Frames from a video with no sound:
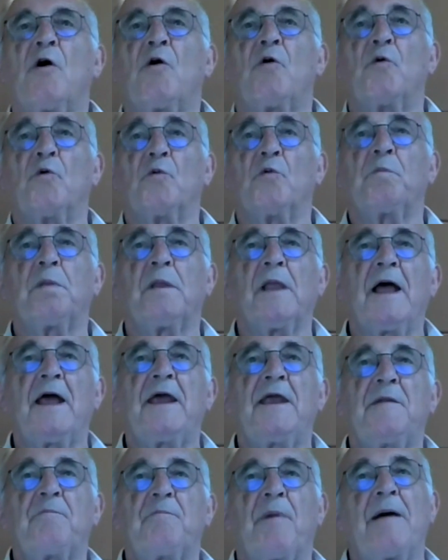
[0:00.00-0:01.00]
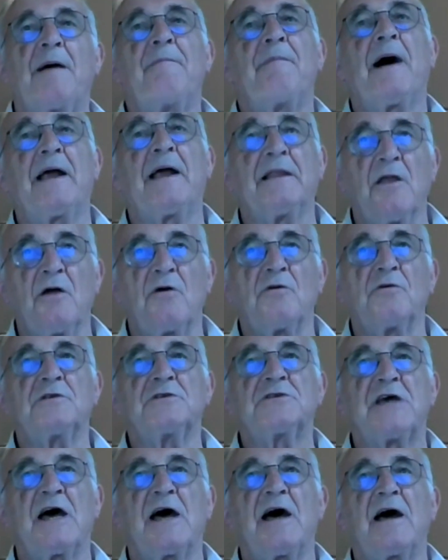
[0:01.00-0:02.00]
role played by my
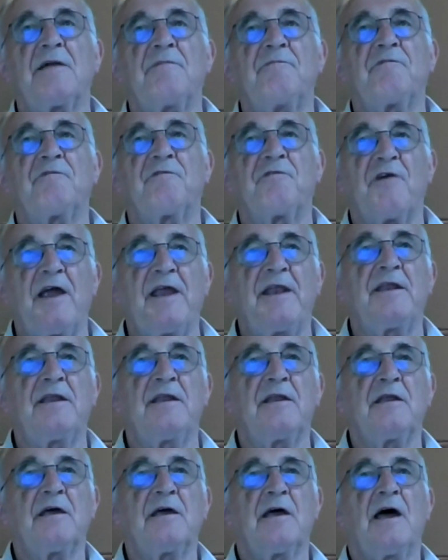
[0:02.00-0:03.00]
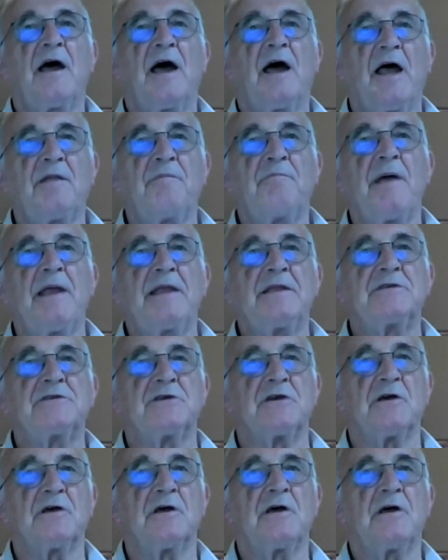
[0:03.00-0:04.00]
longtime friend and
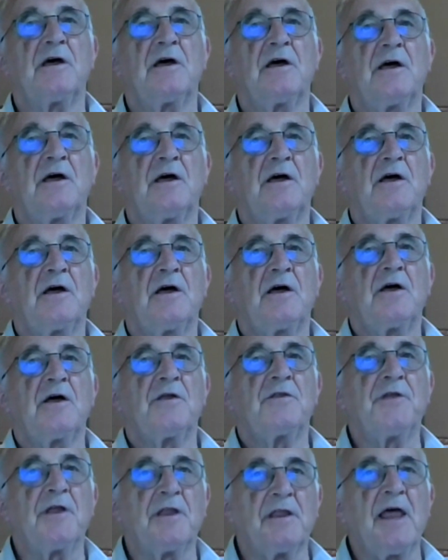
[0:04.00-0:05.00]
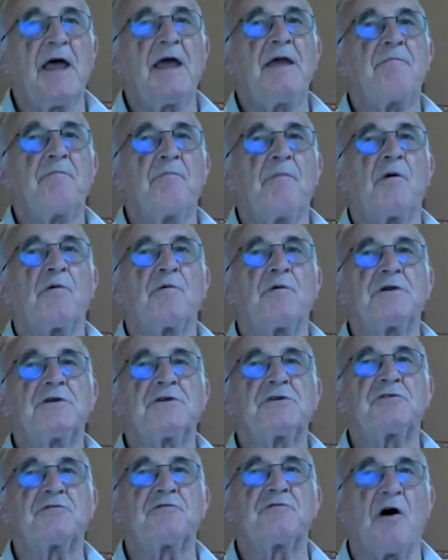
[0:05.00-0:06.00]
mentor, the late
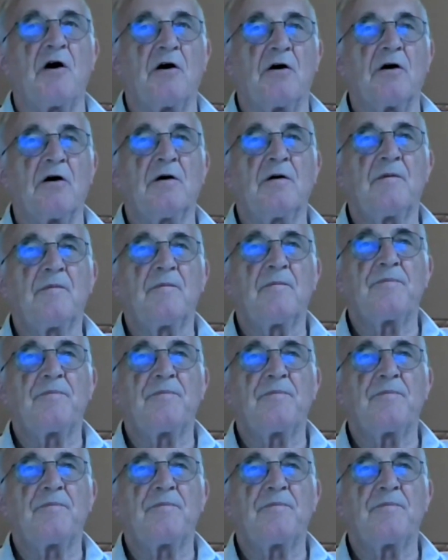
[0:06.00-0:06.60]
Maurice Strong,